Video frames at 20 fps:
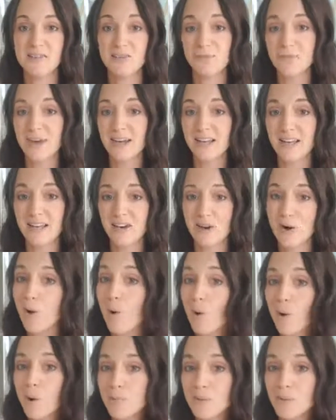wrecking our
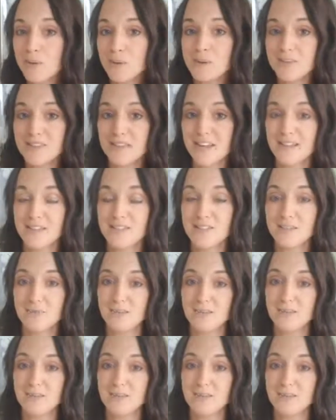hormones, and it's,